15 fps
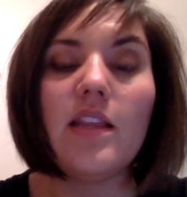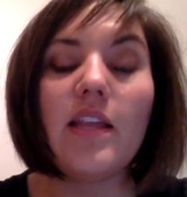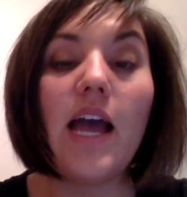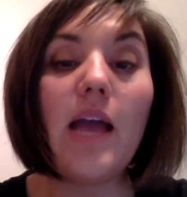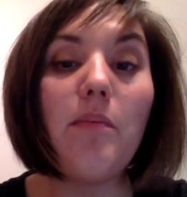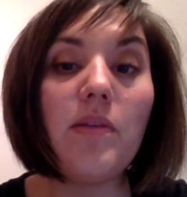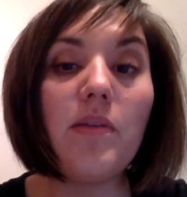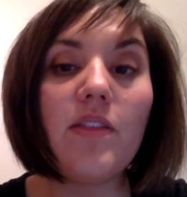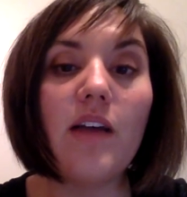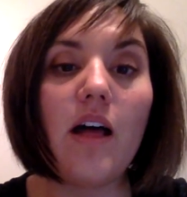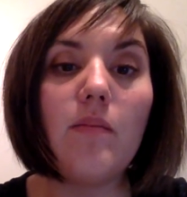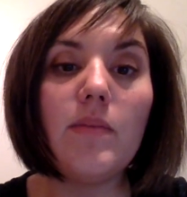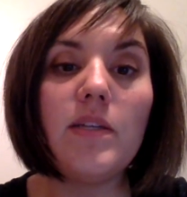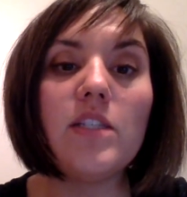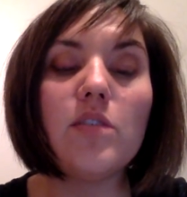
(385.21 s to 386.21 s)
The
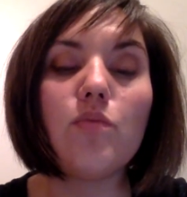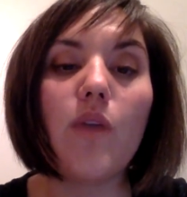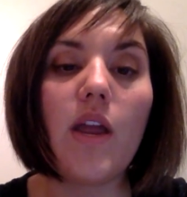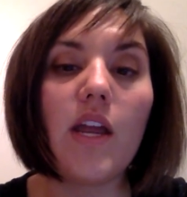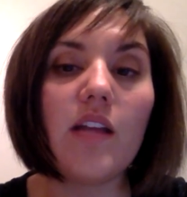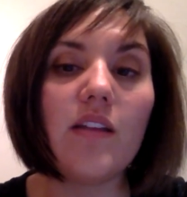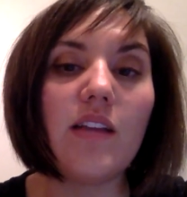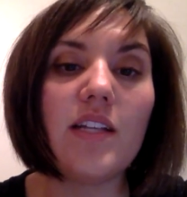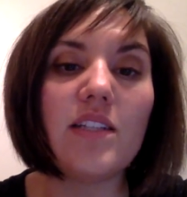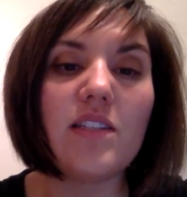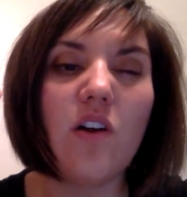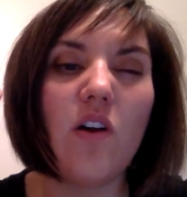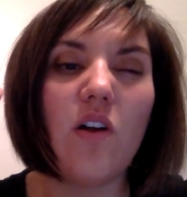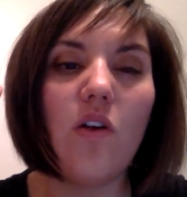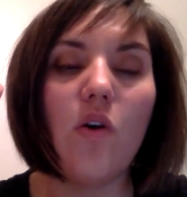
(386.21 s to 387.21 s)
hypothalamus regulates
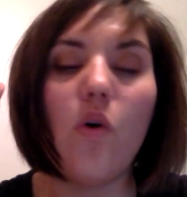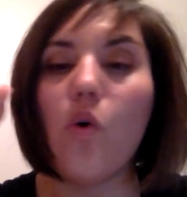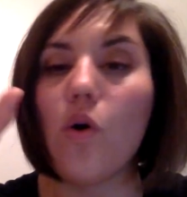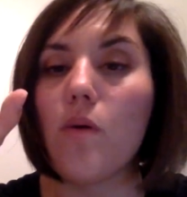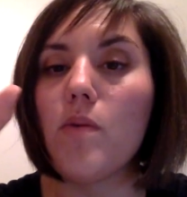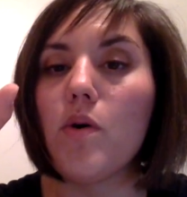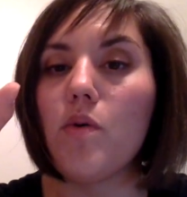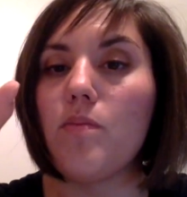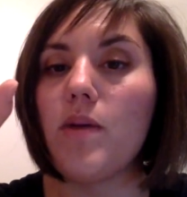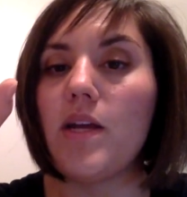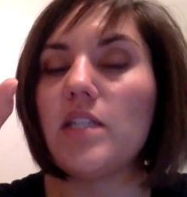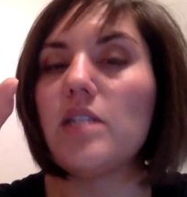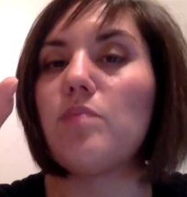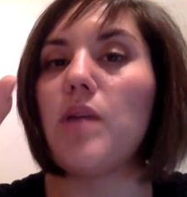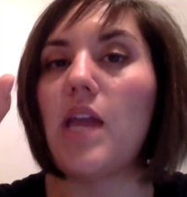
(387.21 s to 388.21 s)
all
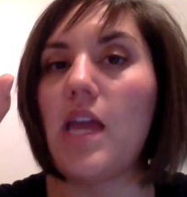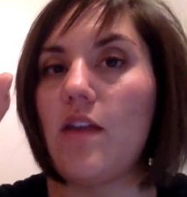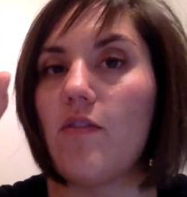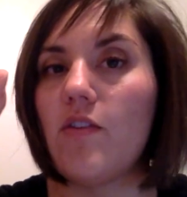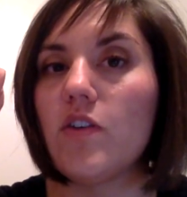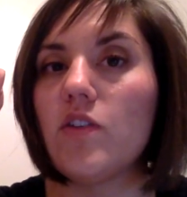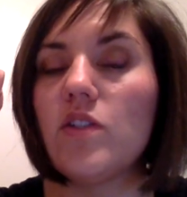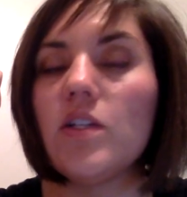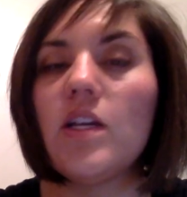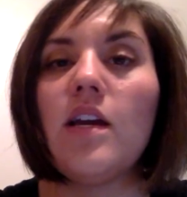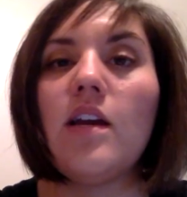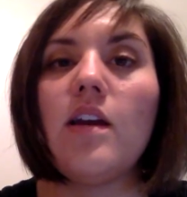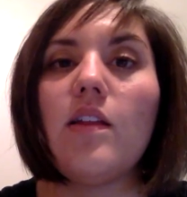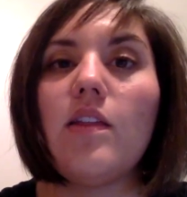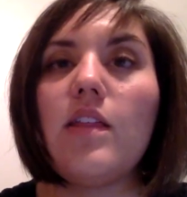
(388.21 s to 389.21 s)
hormone-based behaviors,
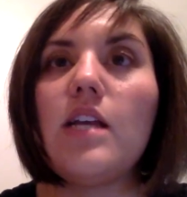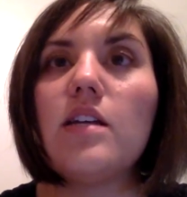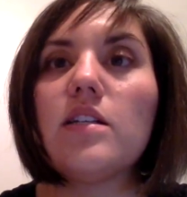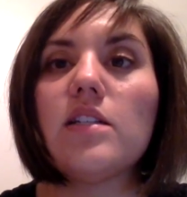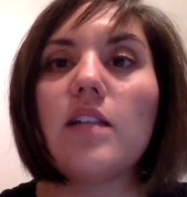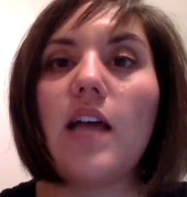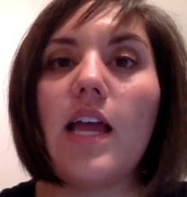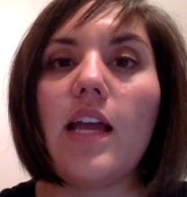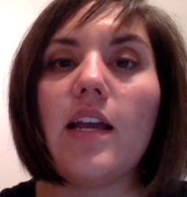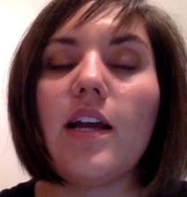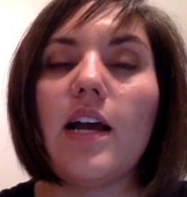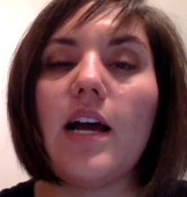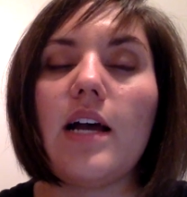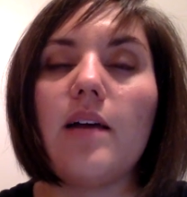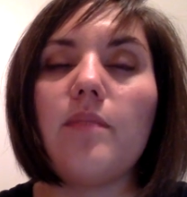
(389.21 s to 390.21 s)
things like
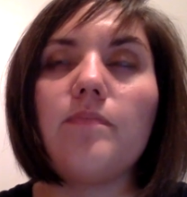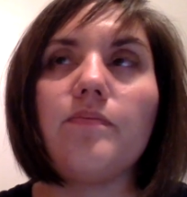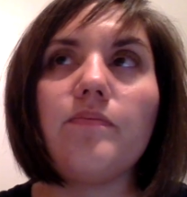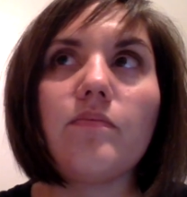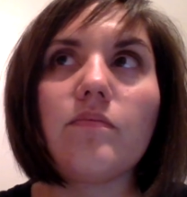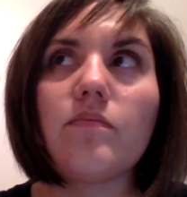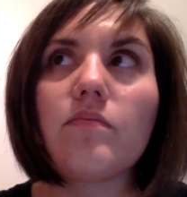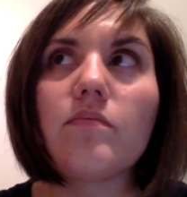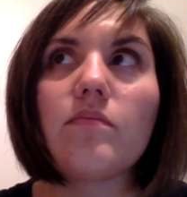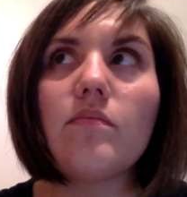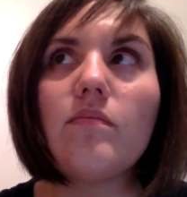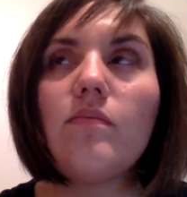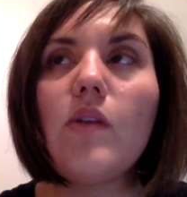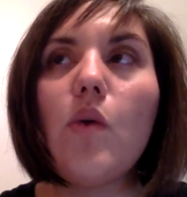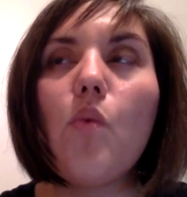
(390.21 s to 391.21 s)

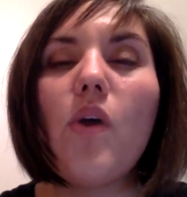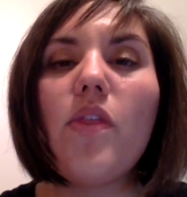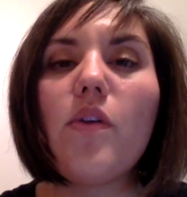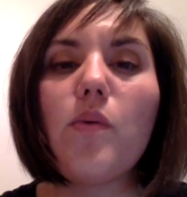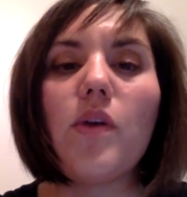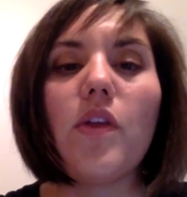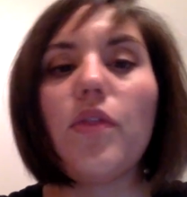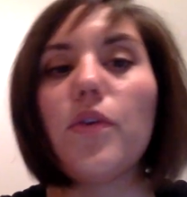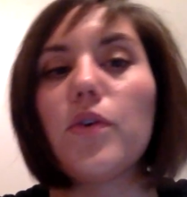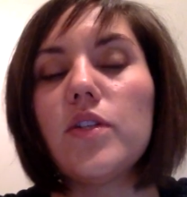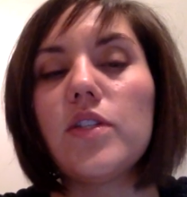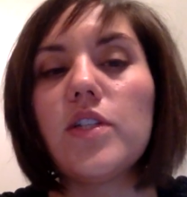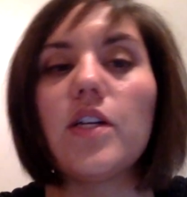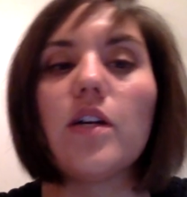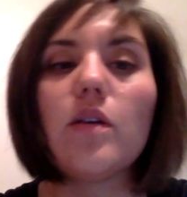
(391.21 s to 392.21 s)
whether we're
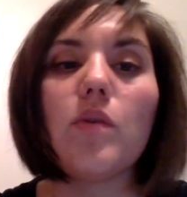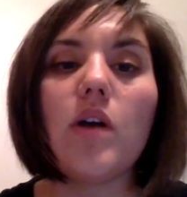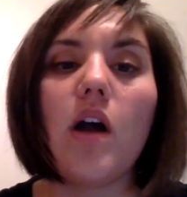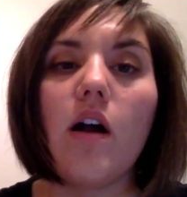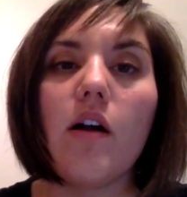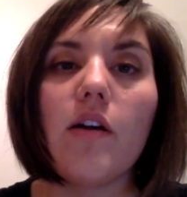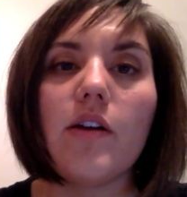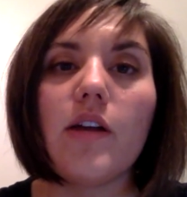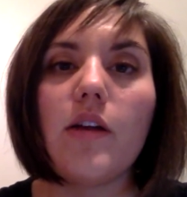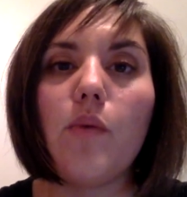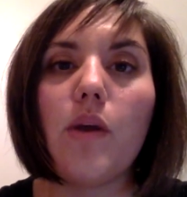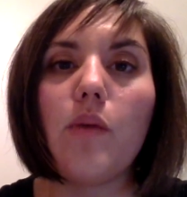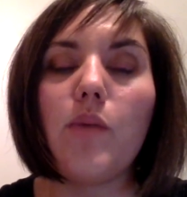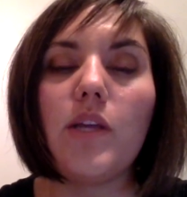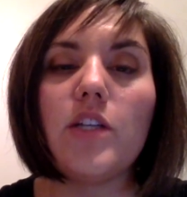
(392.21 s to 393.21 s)
thirsty or we're hungry,
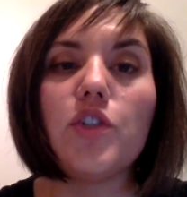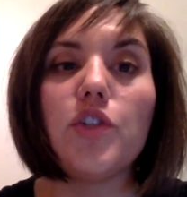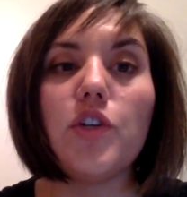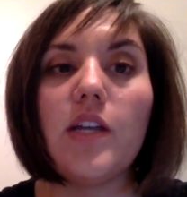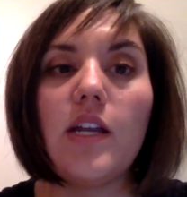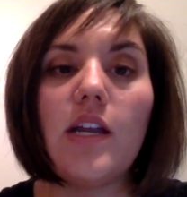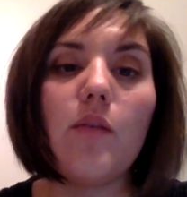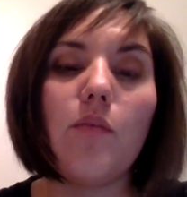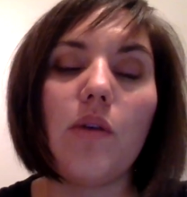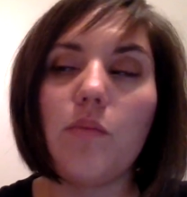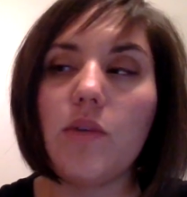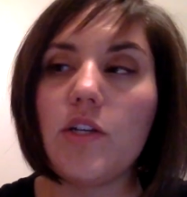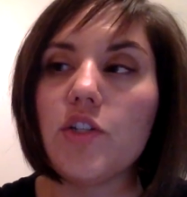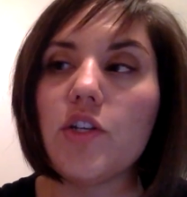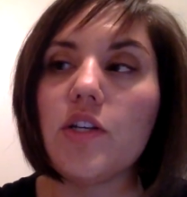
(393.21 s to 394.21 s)
when we should eat and when
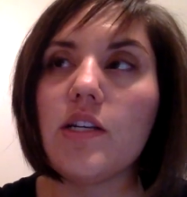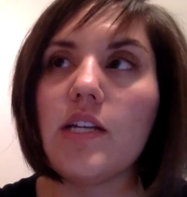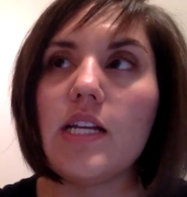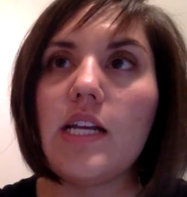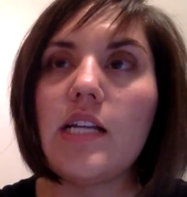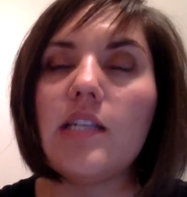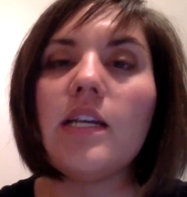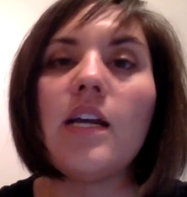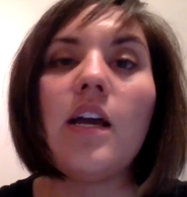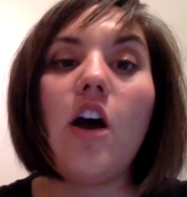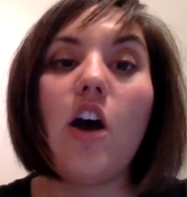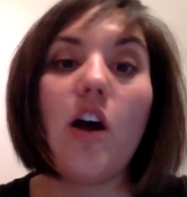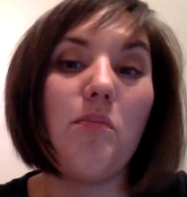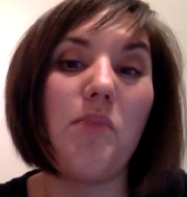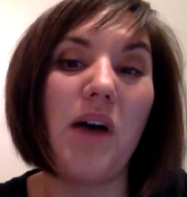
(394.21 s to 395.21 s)
we shouldn't eat,
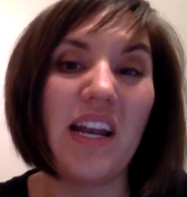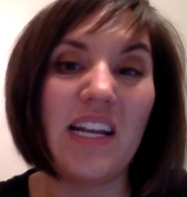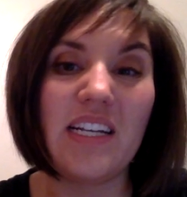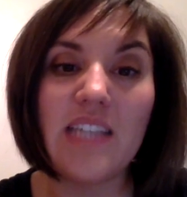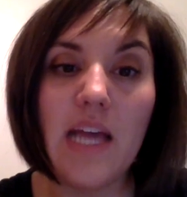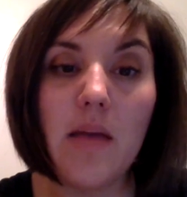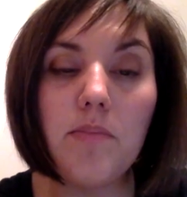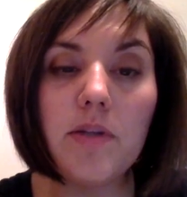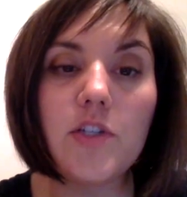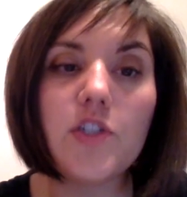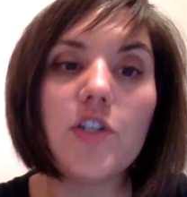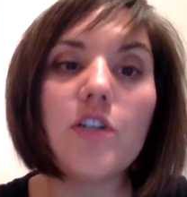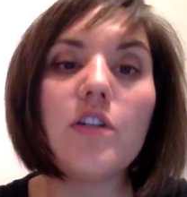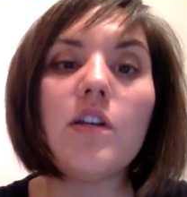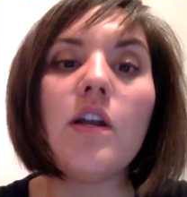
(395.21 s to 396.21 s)
our body
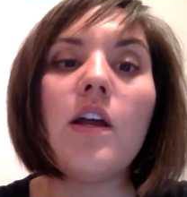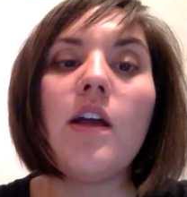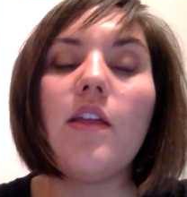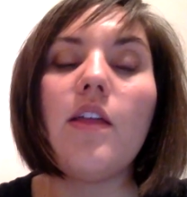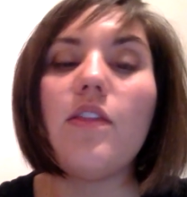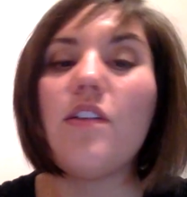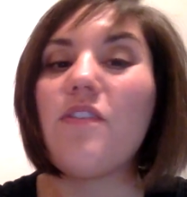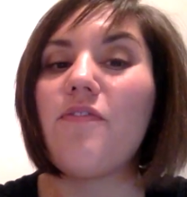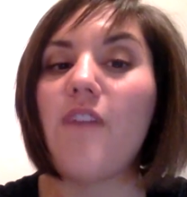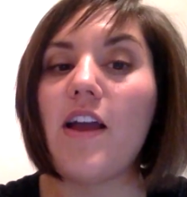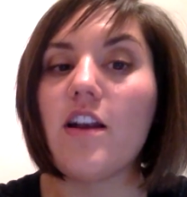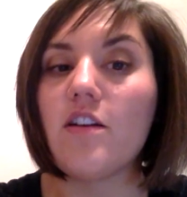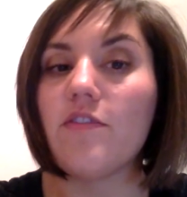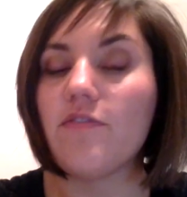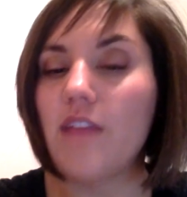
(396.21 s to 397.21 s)
temperature, the fight
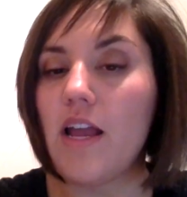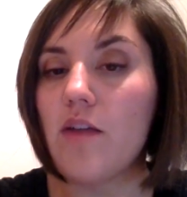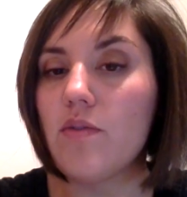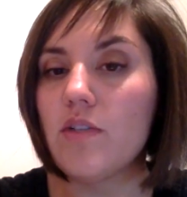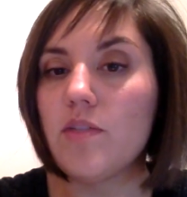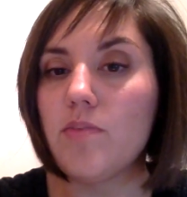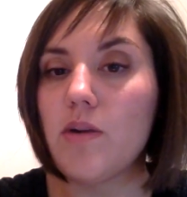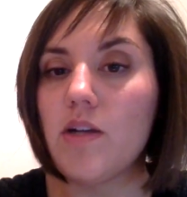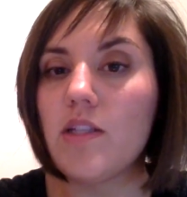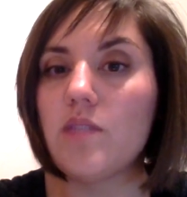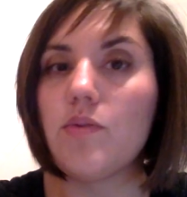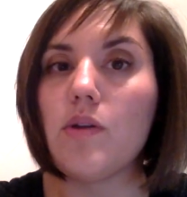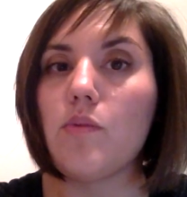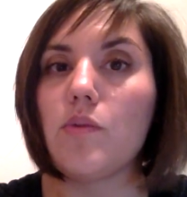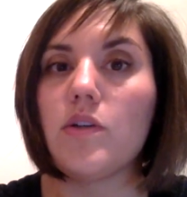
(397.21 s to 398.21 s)
or flight response
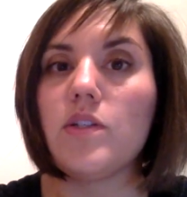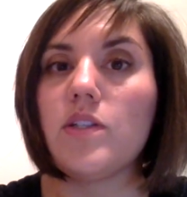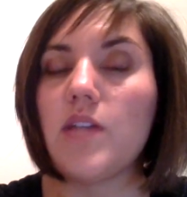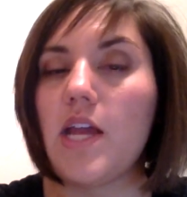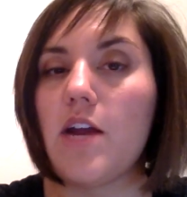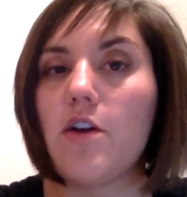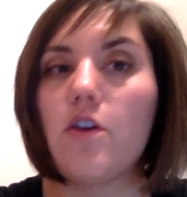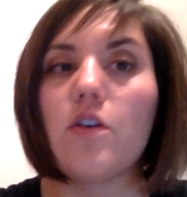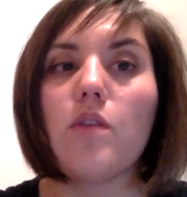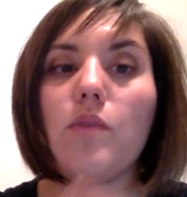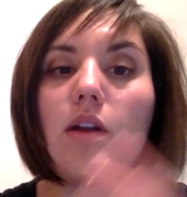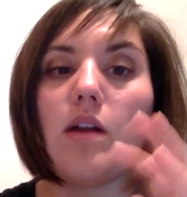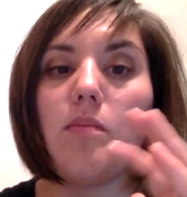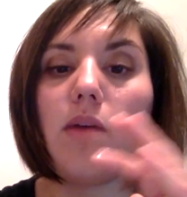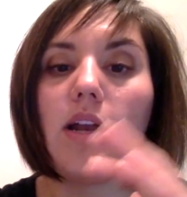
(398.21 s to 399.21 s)
when we're scared or when
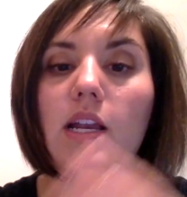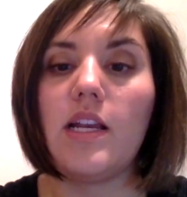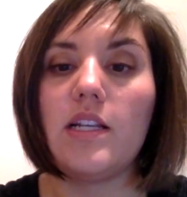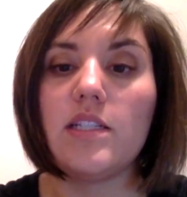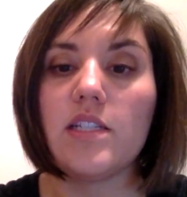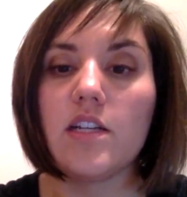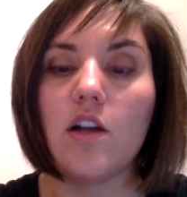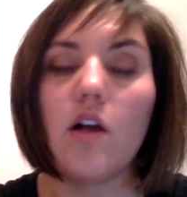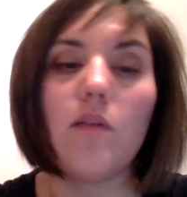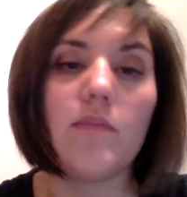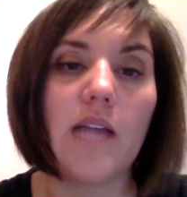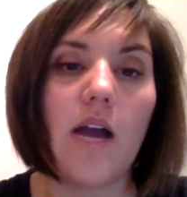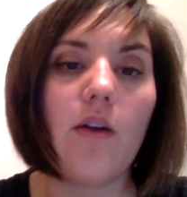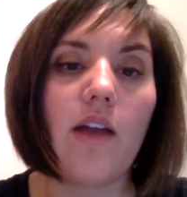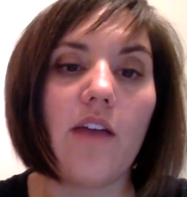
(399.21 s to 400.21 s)
our body needs to calm
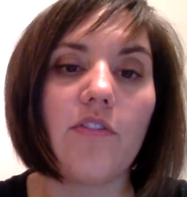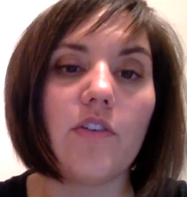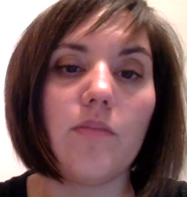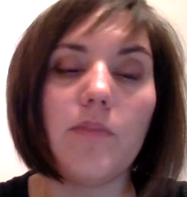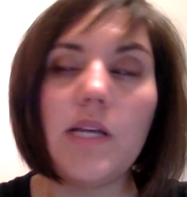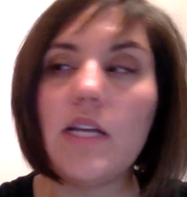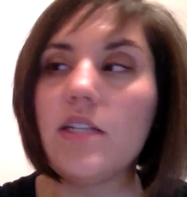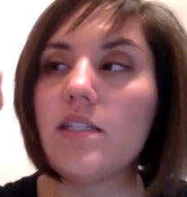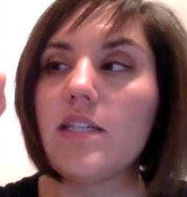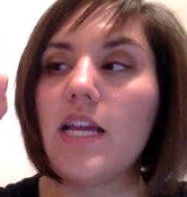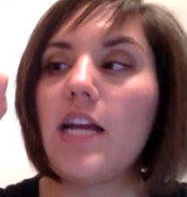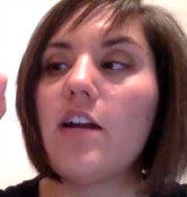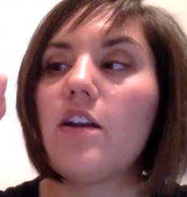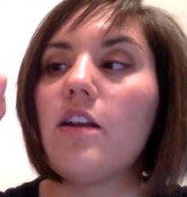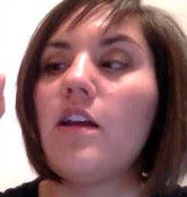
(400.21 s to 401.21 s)
down after being
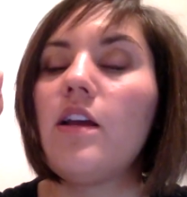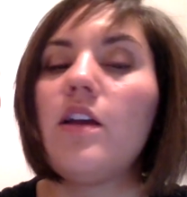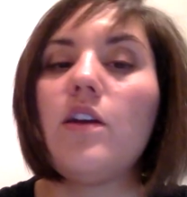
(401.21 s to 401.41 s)
scared.